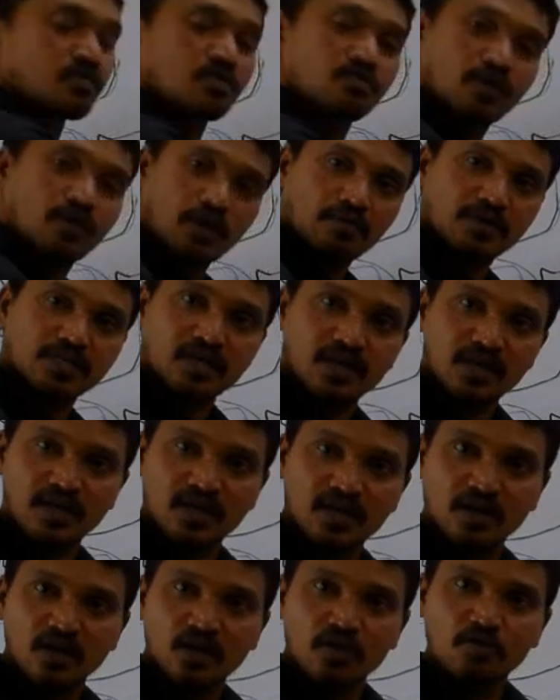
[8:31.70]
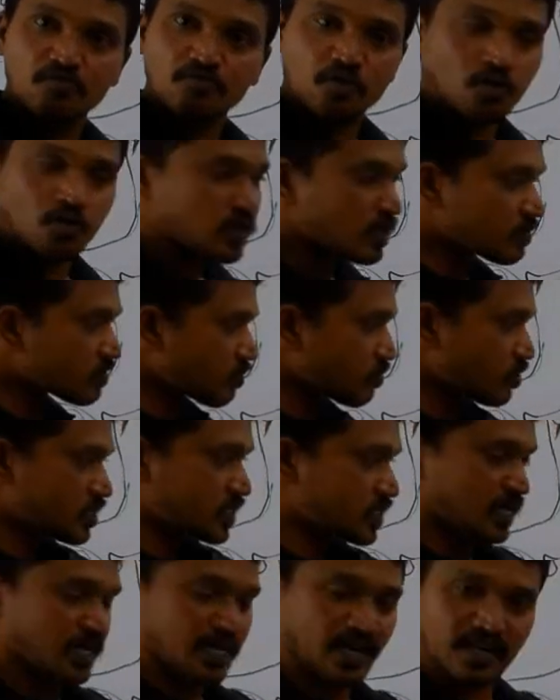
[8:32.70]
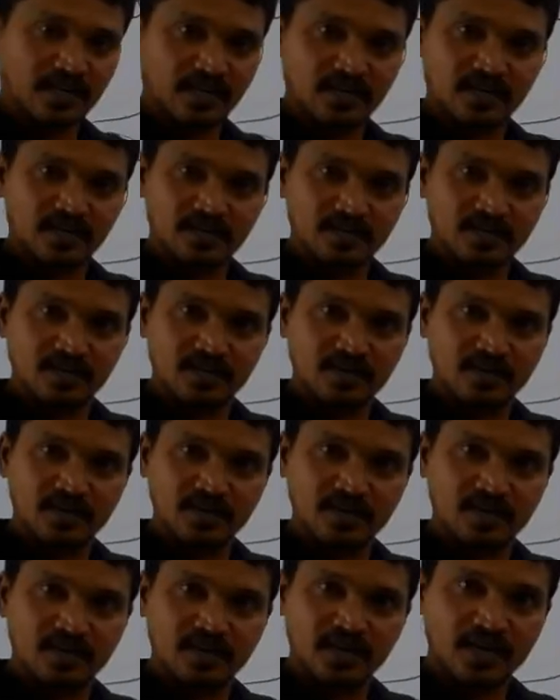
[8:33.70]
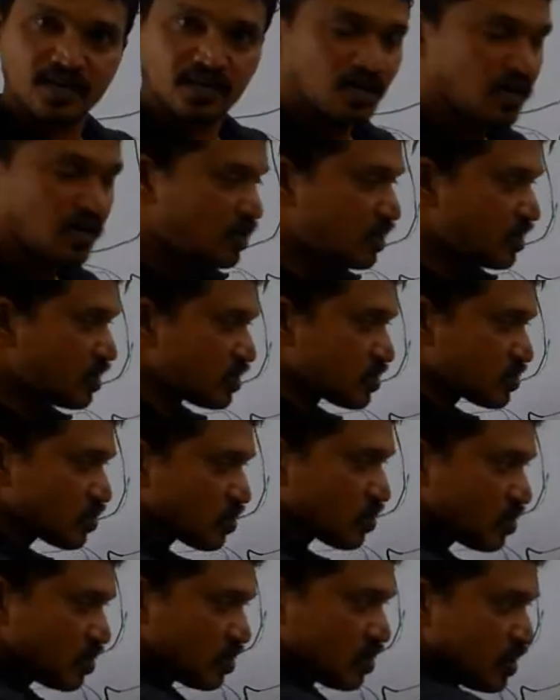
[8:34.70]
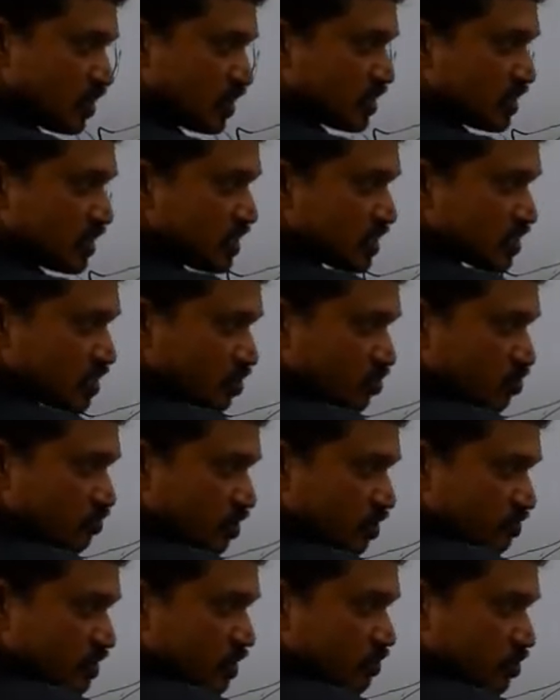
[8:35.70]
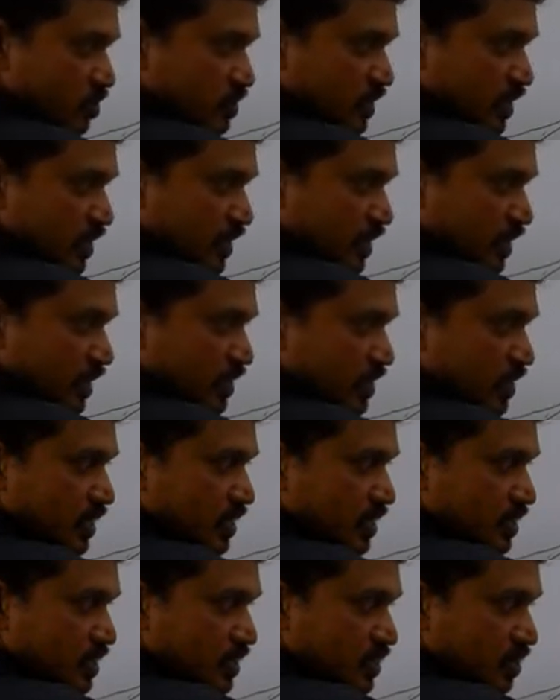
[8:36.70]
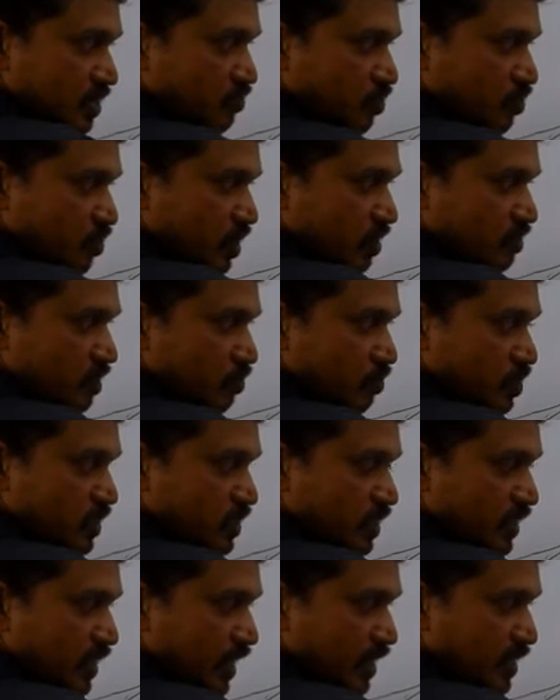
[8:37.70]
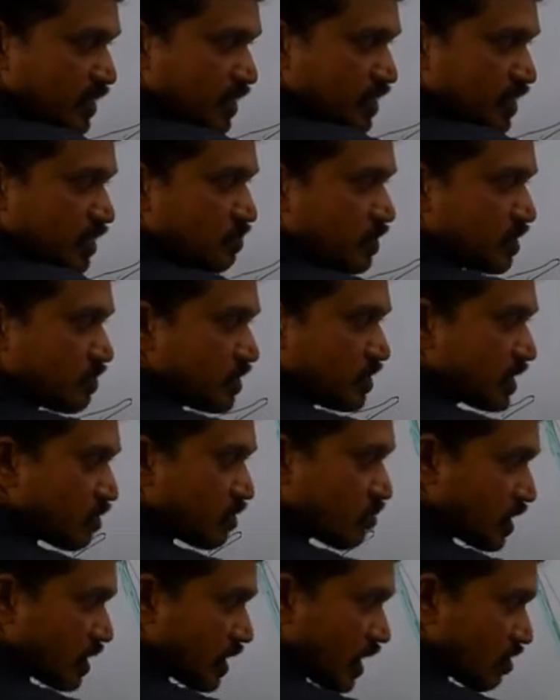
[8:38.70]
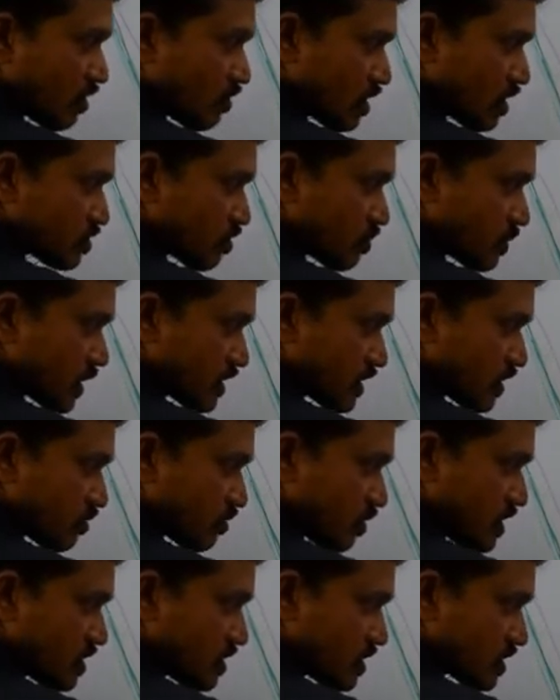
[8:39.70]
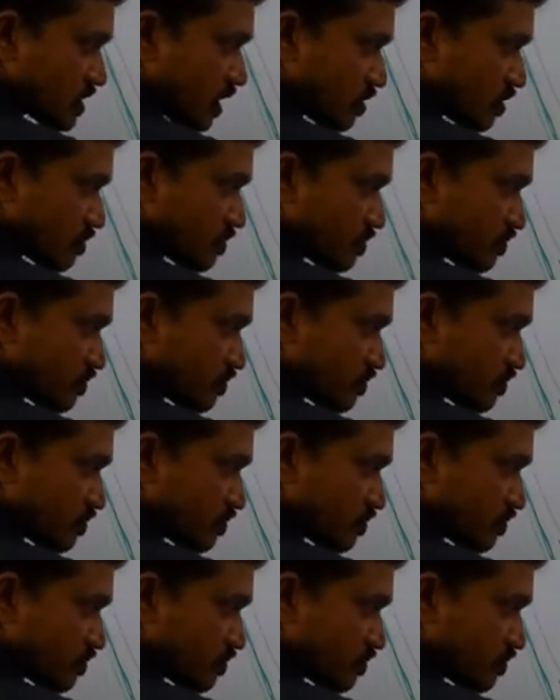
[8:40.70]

will forming the floor of the posterior triangle, right? So this is the roof of the posterior triangle, this is the floor of the posterior triangle. In between that one nerve also present. What is this nerve?